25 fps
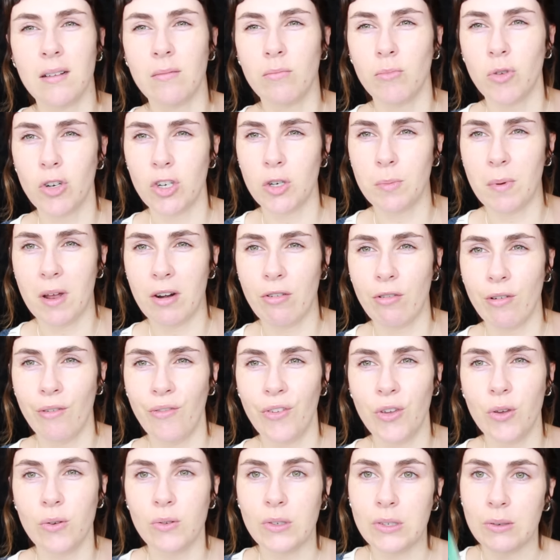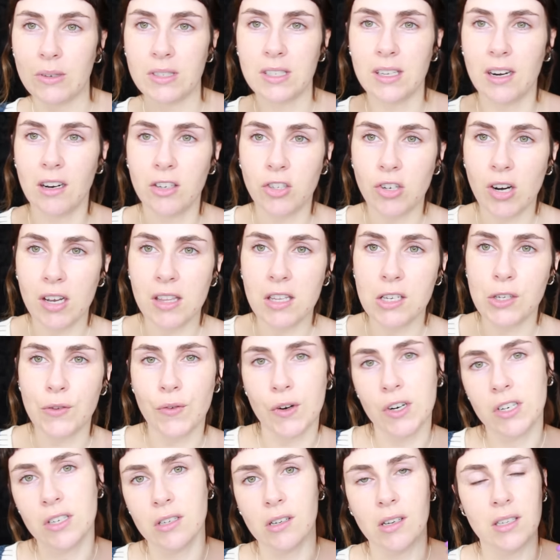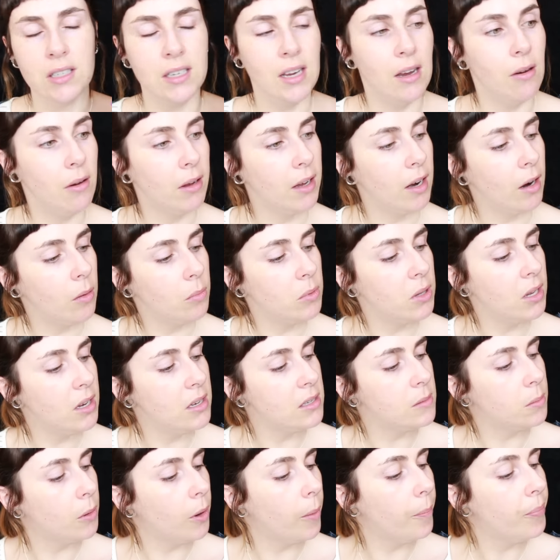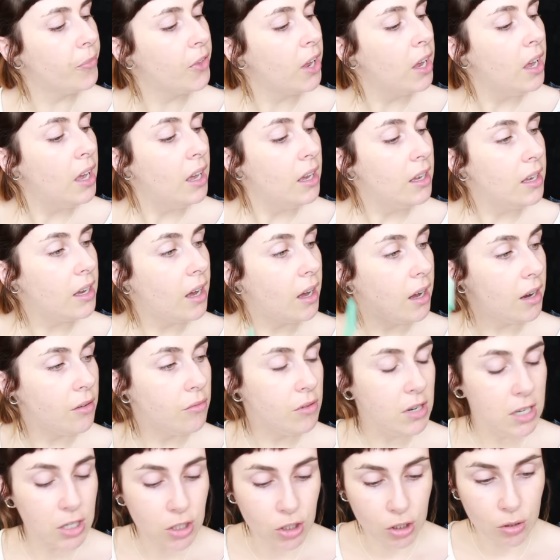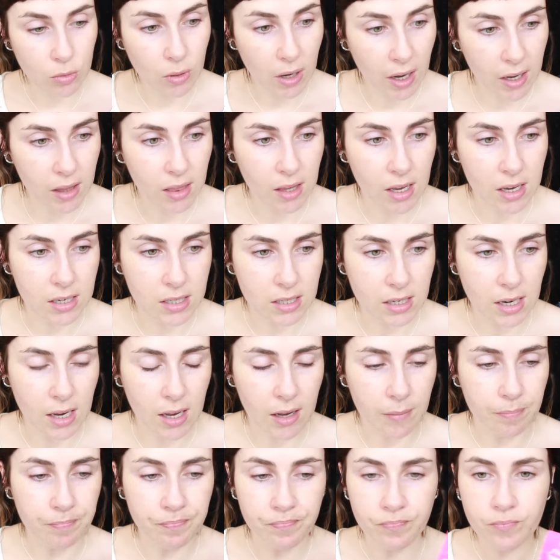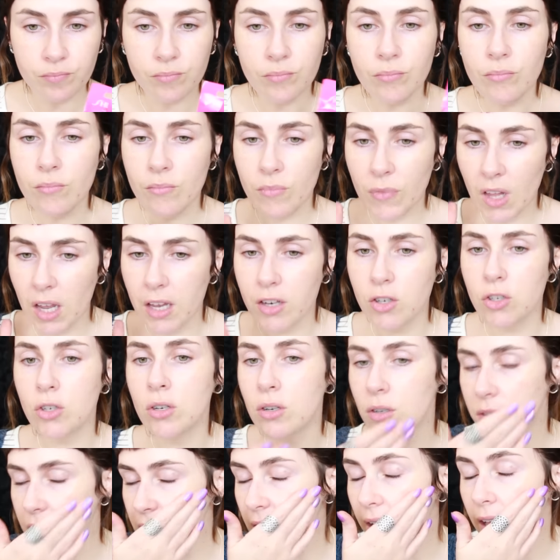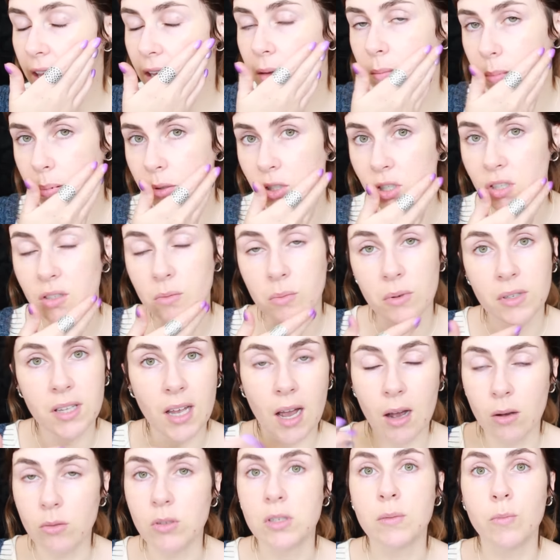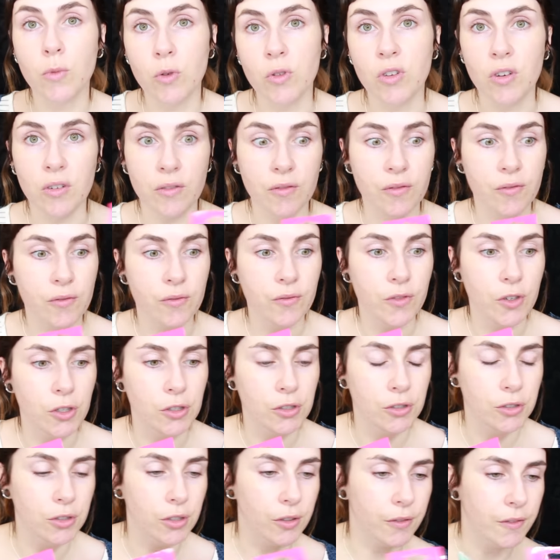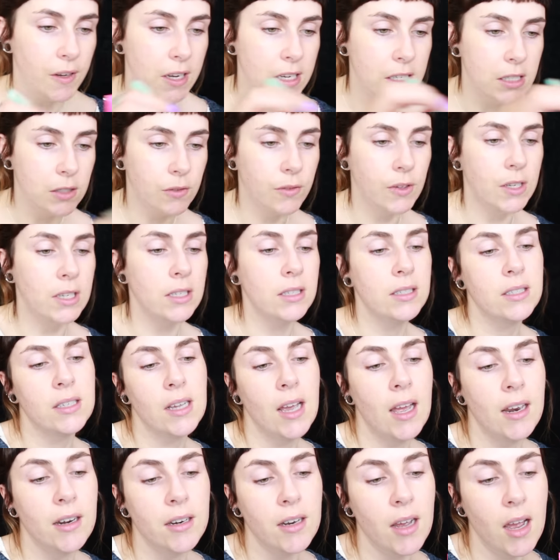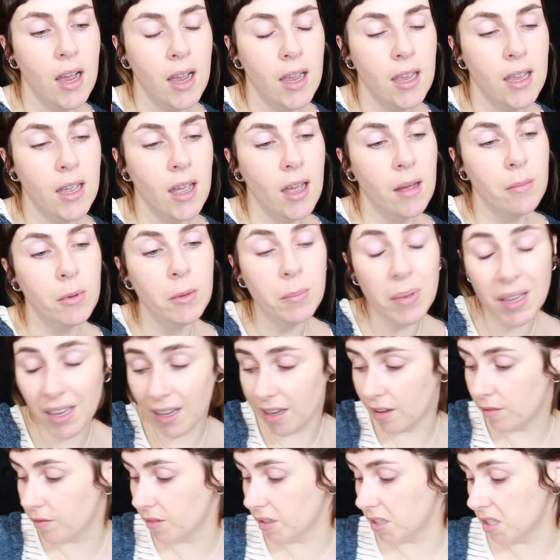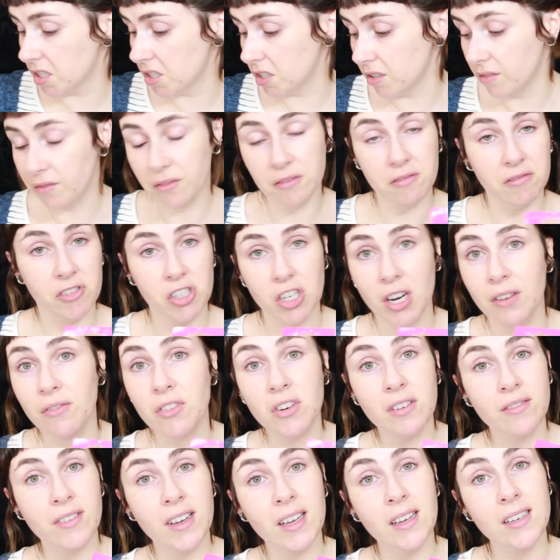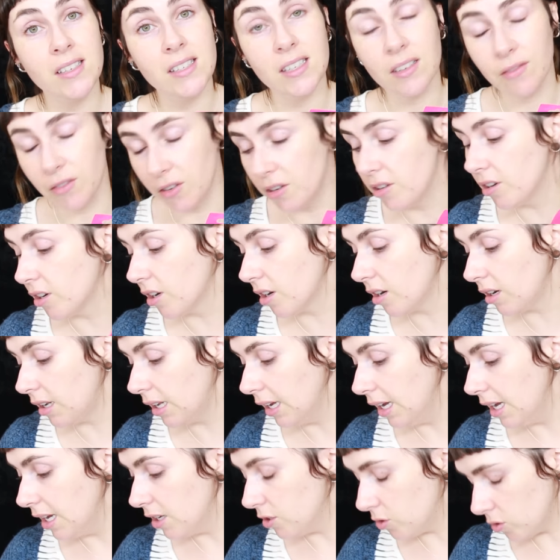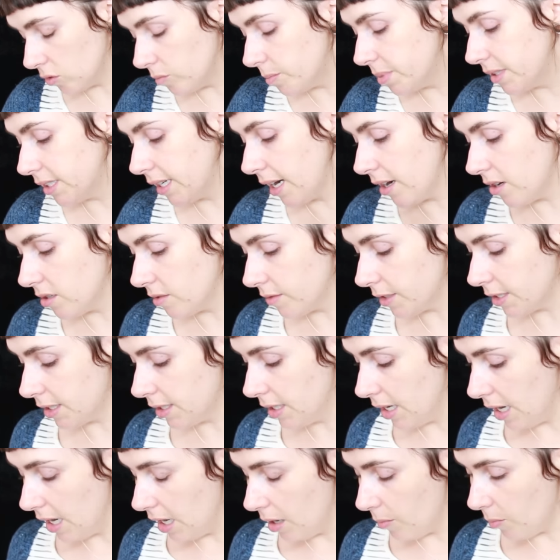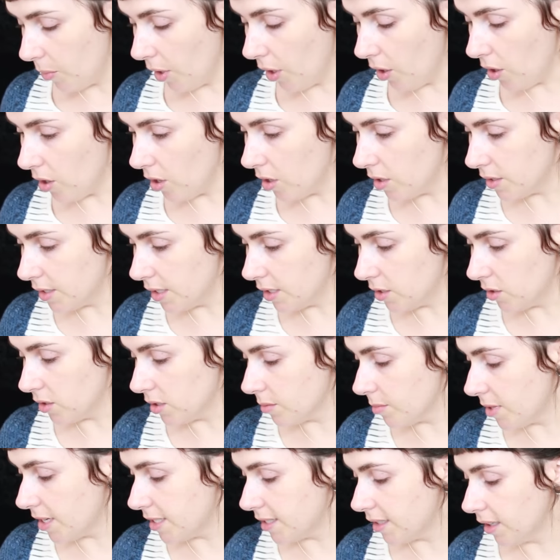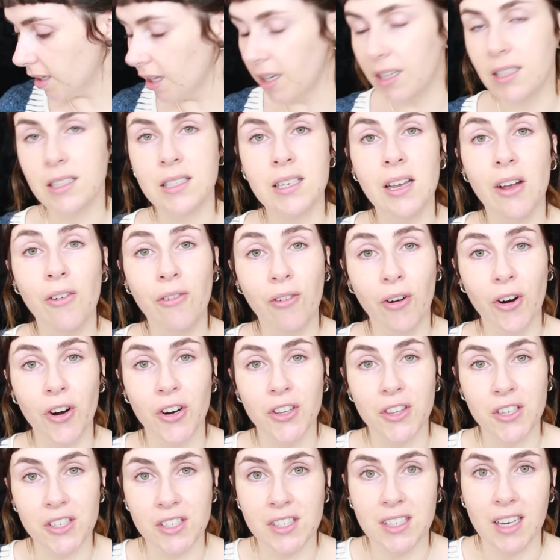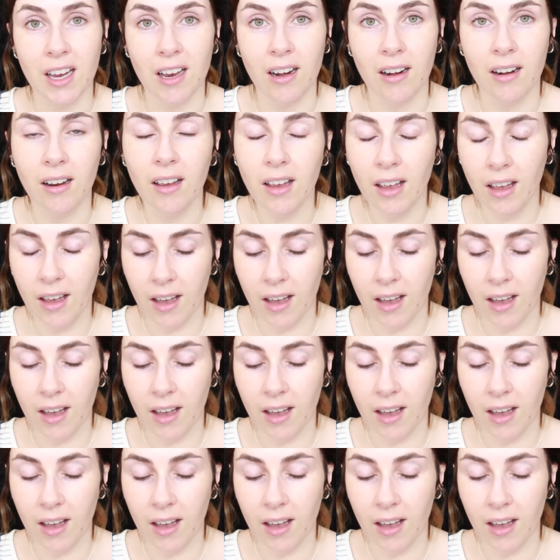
had much better reviews, so I said I'll try these first and see how I get on with these. But yeah, I really do like that. Um, it does help just with how smooth your, your, your face feels, and I am a big advocate of shaving your face. If you're a girl, don't be scared of it, because it does amazing things for the skin